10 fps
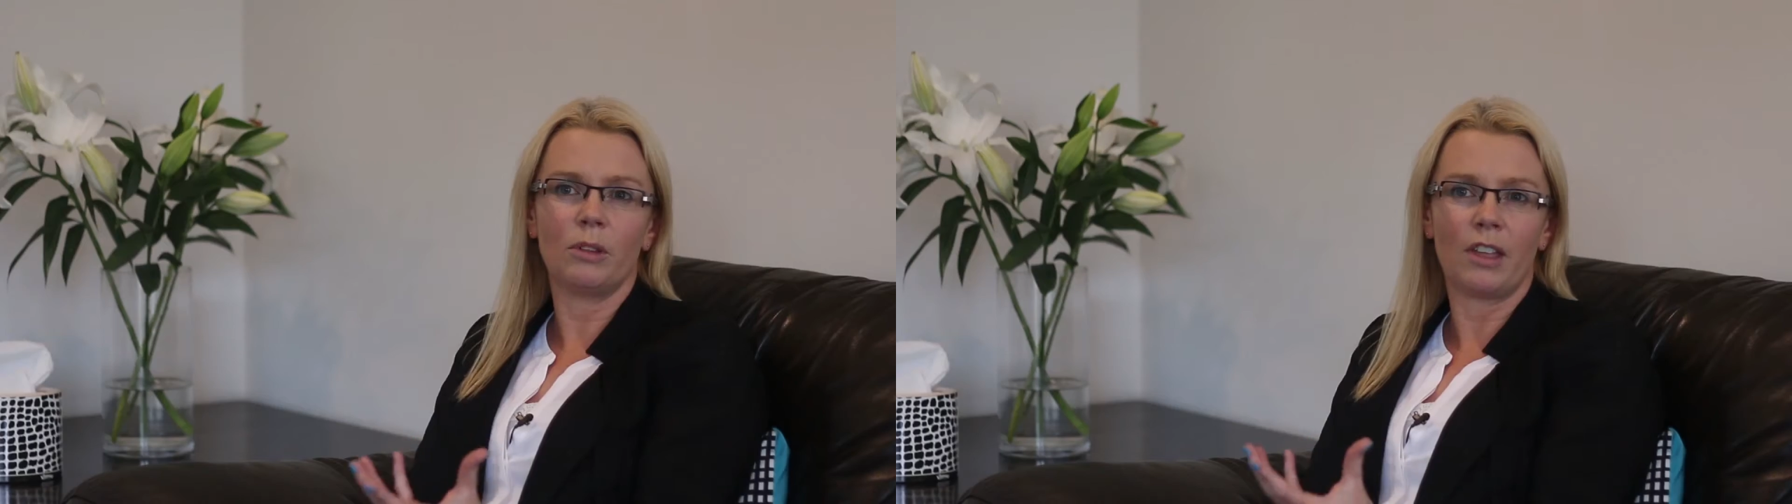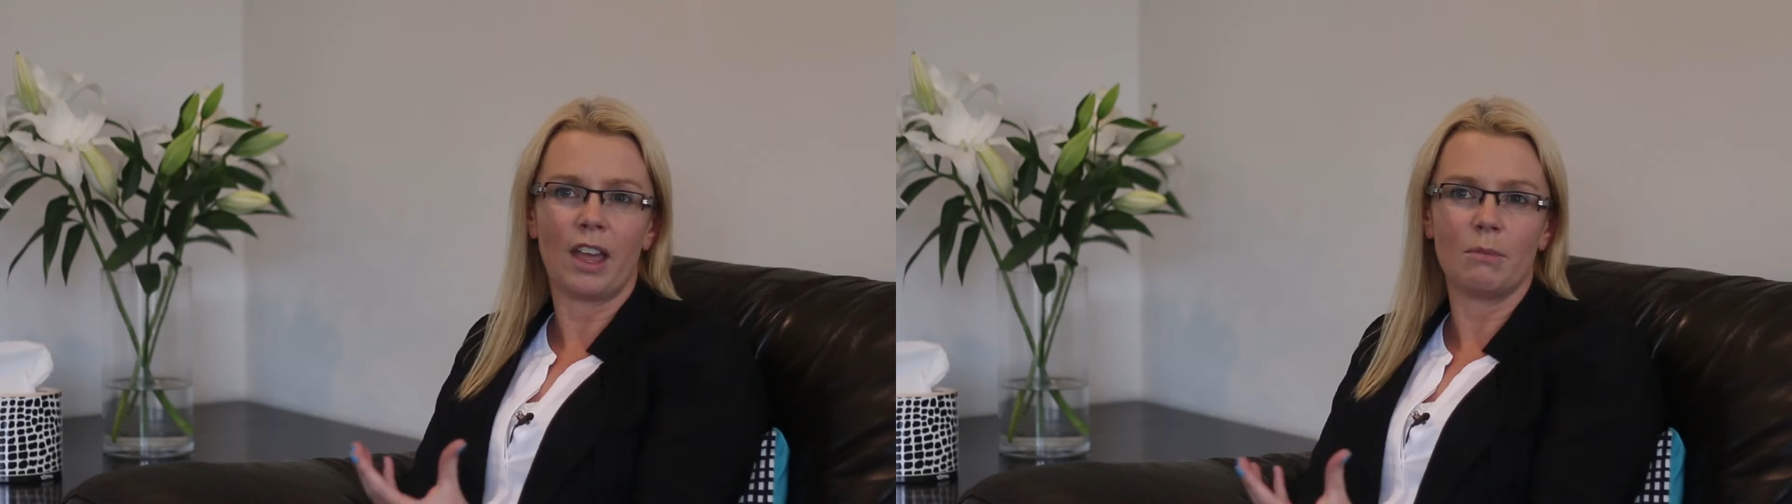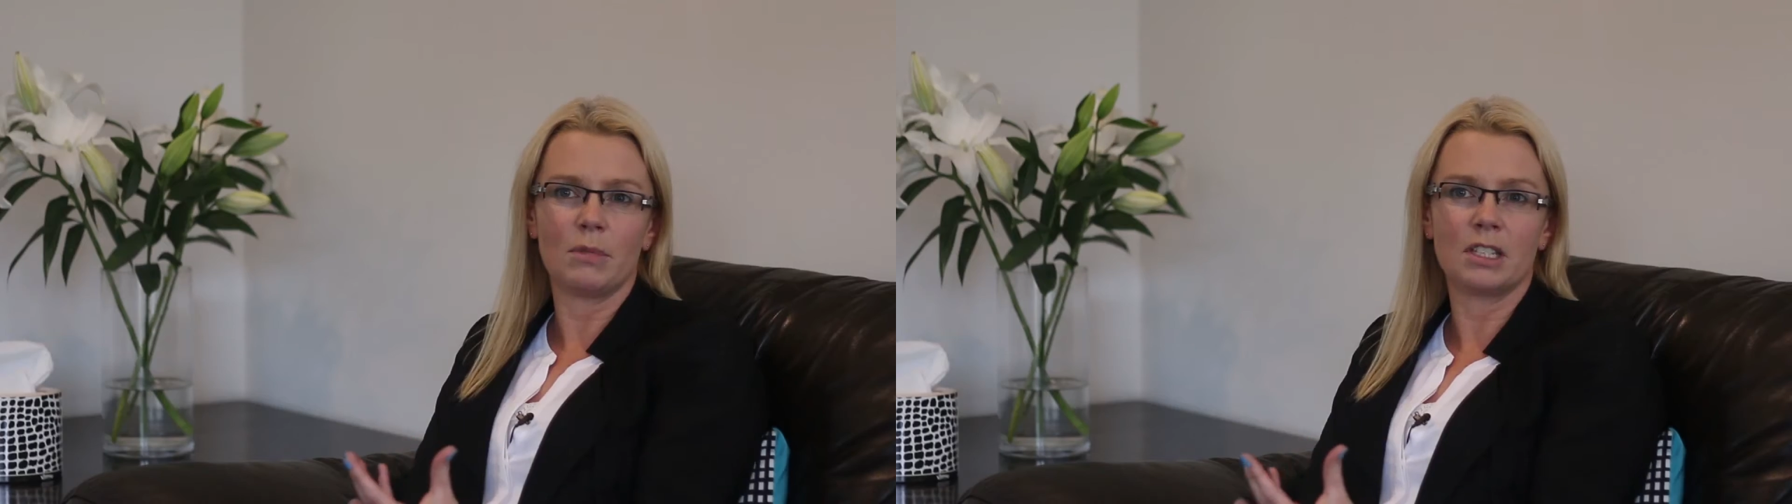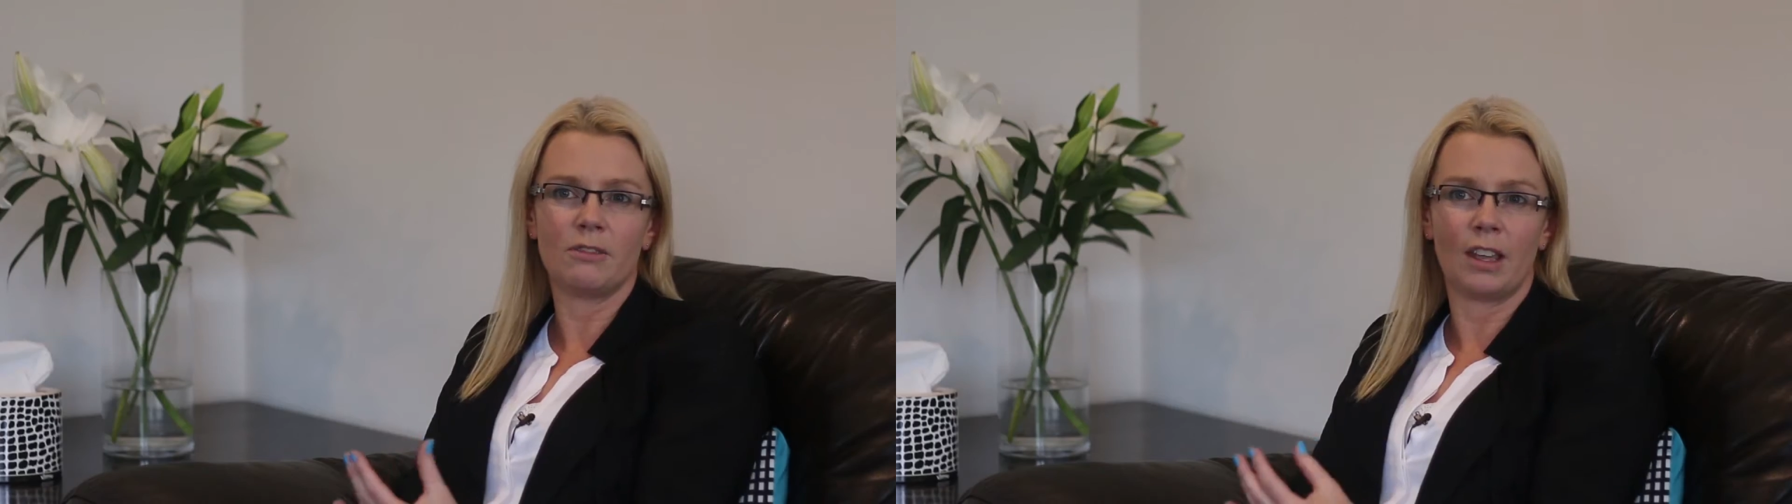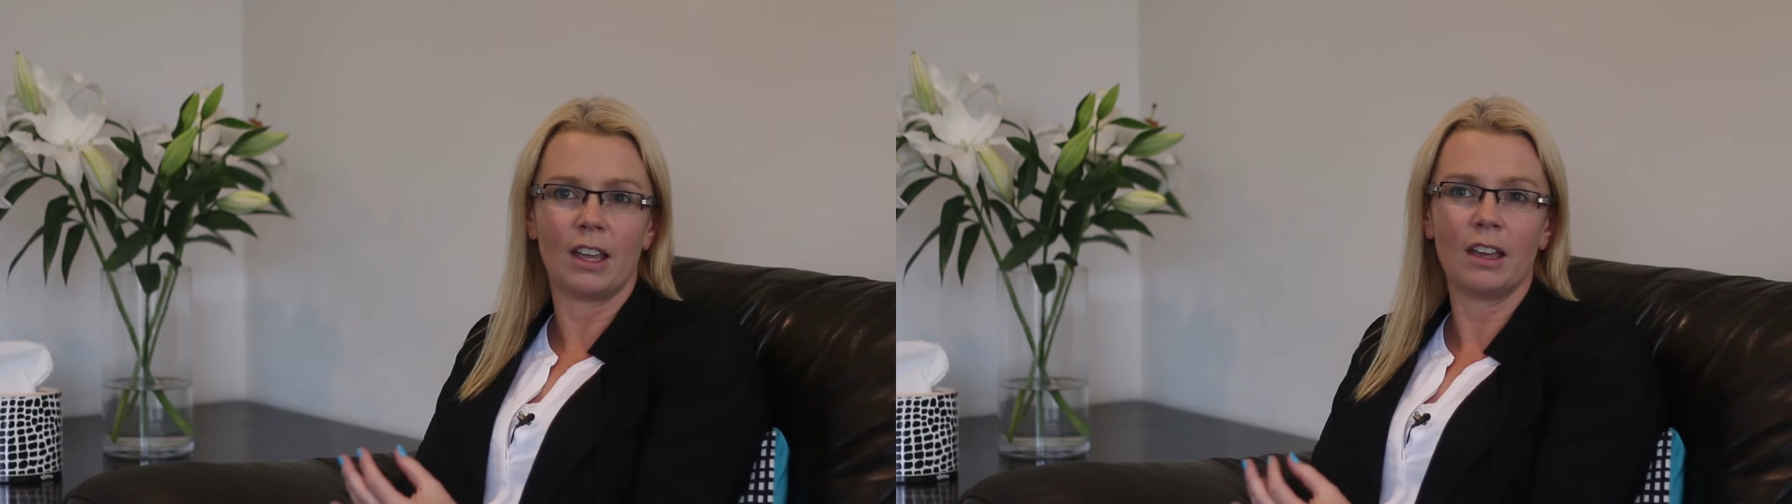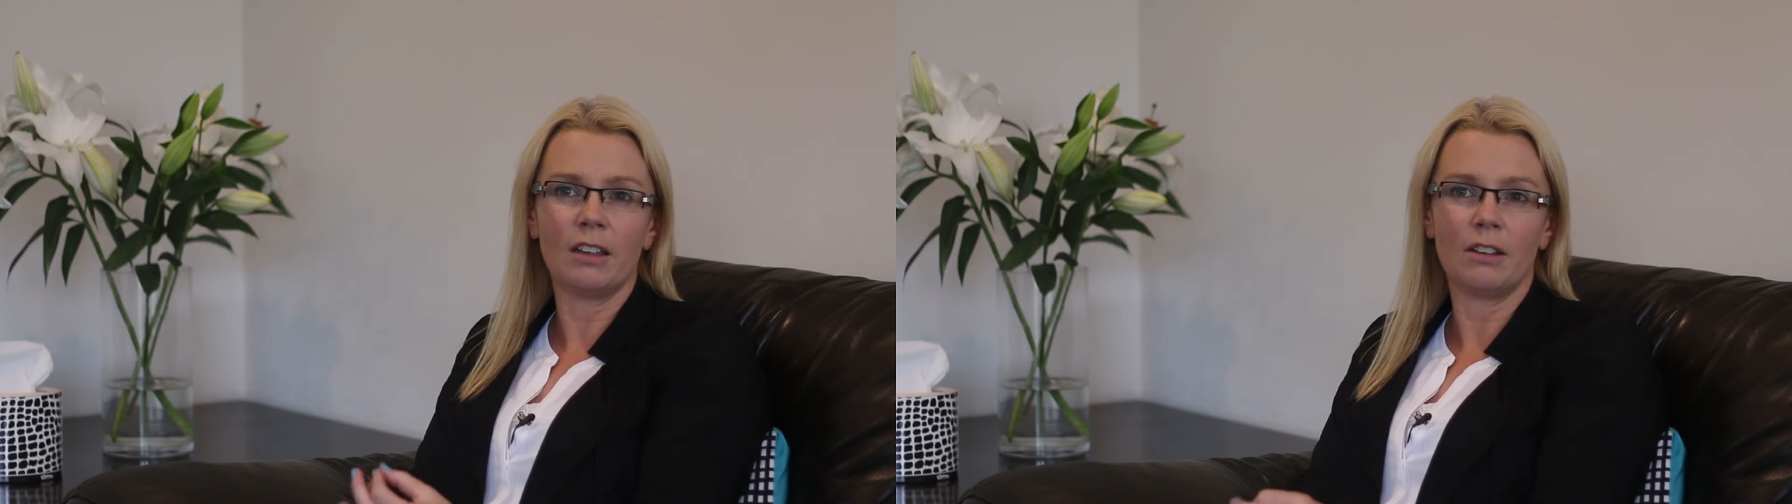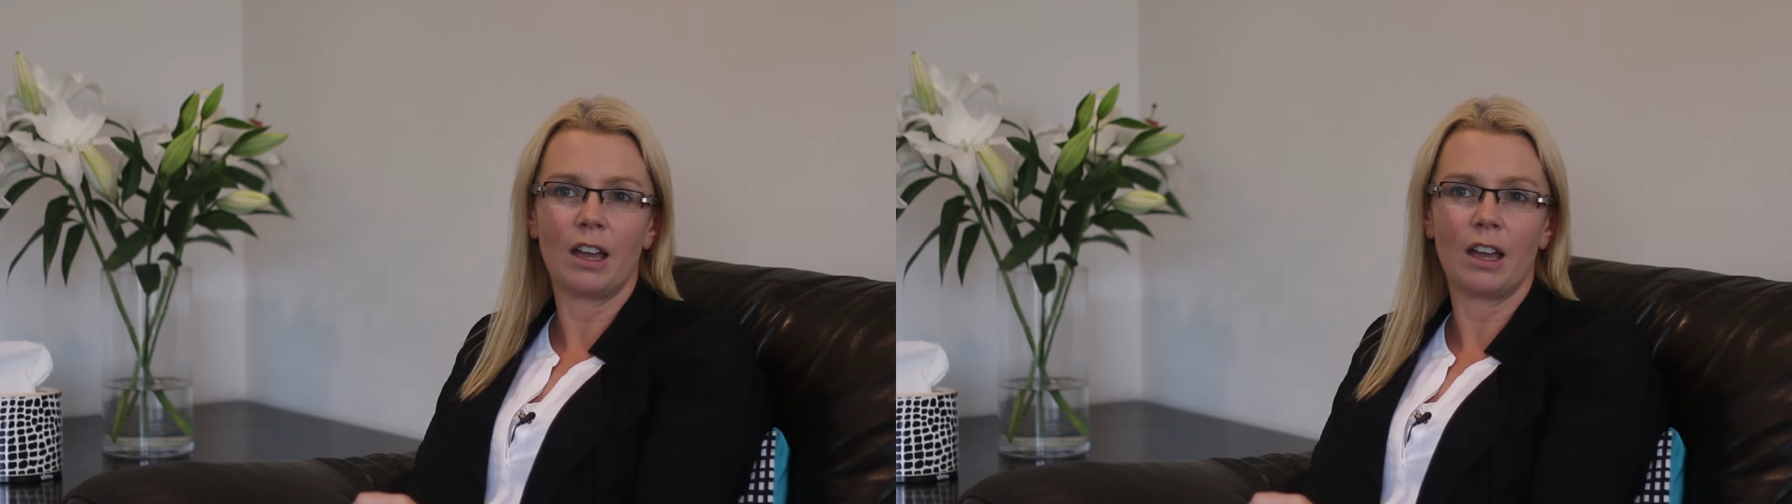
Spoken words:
with the atmosphere,